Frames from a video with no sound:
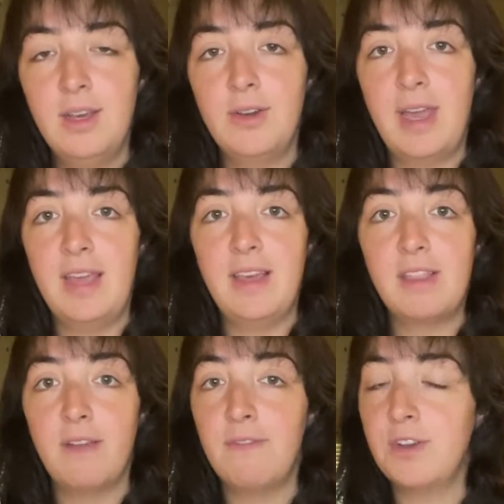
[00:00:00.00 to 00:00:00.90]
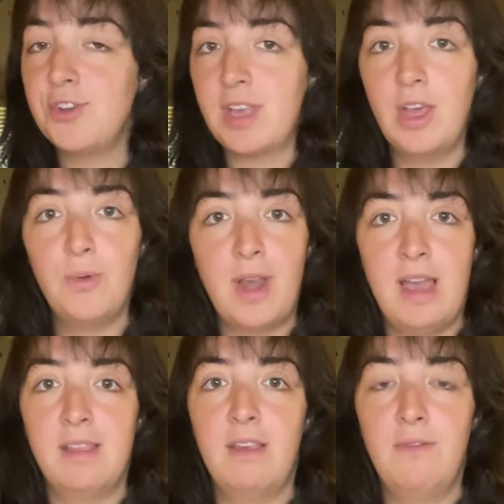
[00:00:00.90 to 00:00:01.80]
Okay, that's the first scale we're
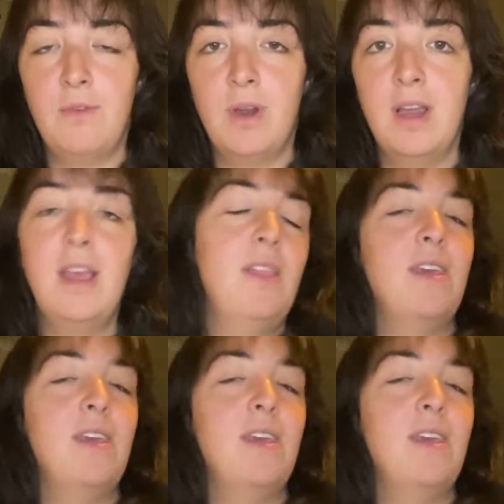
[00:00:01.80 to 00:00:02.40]
asking for.